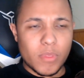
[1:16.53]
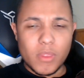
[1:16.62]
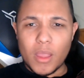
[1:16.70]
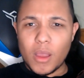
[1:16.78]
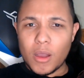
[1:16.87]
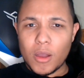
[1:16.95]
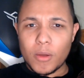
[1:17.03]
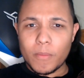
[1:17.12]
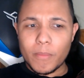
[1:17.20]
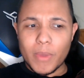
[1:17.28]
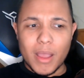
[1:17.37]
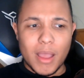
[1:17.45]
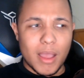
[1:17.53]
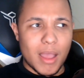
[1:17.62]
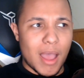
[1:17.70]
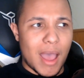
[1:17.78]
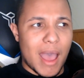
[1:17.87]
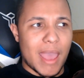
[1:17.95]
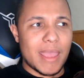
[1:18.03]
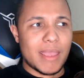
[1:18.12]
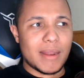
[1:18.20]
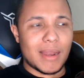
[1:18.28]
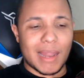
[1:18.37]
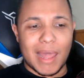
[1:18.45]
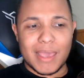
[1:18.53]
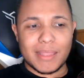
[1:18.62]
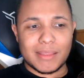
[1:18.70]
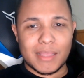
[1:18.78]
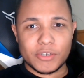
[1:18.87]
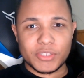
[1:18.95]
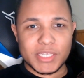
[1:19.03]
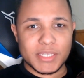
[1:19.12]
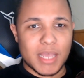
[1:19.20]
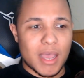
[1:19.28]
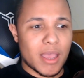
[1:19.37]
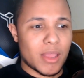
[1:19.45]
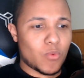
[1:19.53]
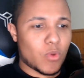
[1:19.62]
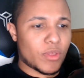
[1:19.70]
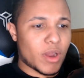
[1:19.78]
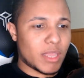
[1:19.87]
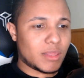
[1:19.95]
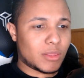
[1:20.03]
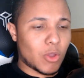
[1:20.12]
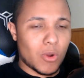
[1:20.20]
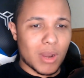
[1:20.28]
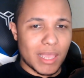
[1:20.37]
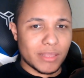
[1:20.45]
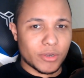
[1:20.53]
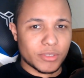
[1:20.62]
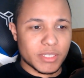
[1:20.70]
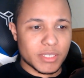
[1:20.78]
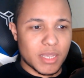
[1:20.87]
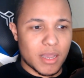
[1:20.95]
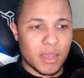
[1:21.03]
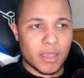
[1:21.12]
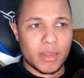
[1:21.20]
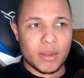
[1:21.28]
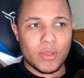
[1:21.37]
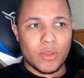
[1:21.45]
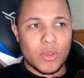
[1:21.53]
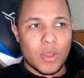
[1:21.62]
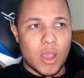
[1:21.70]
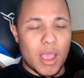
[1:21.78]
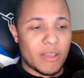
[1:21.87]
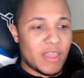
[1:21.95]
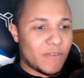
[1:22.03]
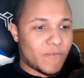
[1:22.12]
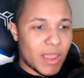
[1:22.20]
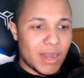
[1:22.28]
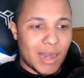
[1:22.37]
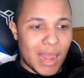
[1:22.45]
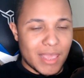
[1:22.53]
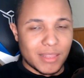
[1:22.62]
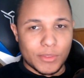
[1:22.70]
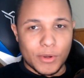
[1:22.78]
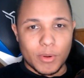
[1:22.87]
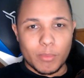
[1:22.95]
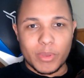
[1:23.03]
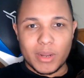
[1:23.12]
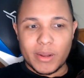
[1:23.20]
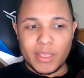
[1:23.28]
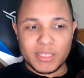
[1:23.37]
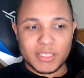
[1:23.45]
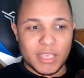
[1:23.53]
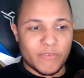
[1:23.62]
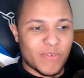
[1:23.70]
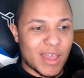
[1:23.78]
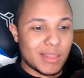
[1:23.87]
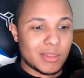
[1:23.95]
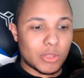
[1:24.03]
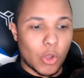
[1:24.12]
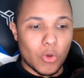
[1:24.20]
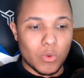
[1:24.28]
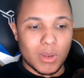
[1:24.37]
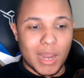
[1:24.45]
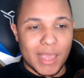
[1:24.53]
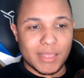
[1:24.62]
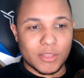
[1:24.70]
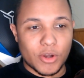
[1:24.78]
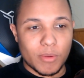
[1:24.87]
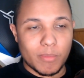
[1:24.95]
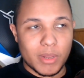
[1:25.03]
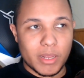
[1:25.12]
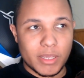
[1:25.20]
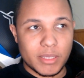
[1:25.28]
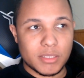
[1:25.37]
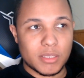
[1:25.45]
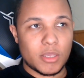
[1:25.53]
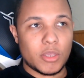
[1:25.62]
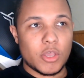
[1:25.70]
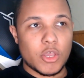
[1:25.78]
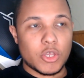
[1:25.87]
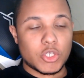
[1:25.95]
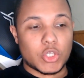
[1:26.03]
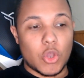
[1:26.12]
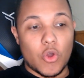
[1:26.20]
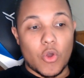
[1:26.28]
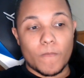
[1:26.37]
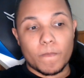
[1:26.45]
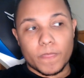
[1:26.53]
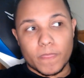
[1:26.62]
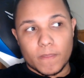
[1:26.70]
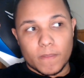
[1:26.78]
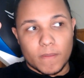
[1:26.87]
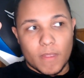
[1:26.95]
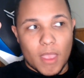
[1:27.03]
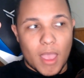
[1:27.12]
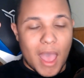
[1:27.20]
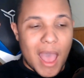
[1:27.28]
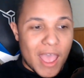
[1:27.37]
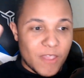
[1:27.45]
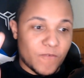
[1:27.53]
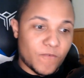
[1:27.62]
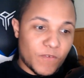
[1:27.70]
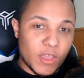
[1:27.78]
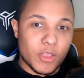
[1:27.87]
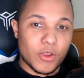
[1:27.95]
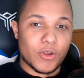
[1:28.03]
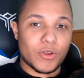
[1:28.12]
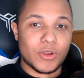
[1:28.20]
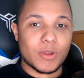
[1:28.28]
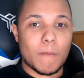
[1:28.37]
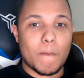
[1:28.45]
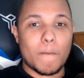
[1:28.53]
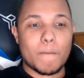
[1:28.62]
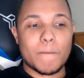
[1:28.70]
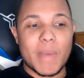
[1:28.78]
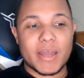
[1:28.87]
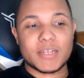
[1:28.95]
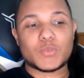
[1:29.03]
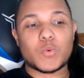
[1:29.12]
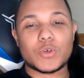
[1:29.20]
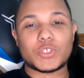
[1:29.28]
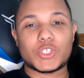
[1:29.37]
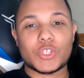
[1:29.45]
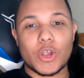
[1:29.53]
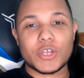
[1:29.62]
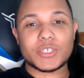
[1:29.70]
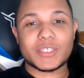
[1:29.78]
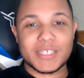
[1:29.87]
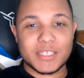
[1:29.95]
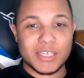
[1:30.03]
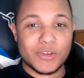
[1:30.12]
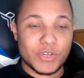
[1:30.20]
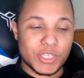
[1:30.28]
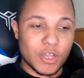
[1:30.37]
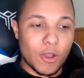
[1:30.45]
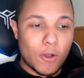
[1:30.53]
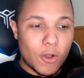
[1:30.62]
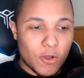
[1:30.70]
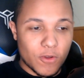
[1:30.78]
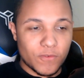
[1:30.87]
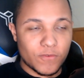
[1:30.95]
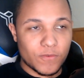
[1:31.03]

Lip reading: I like their design, whether I don't like their design, if I like their abilities, if I don't like their abilities. So I figure might as well start the series off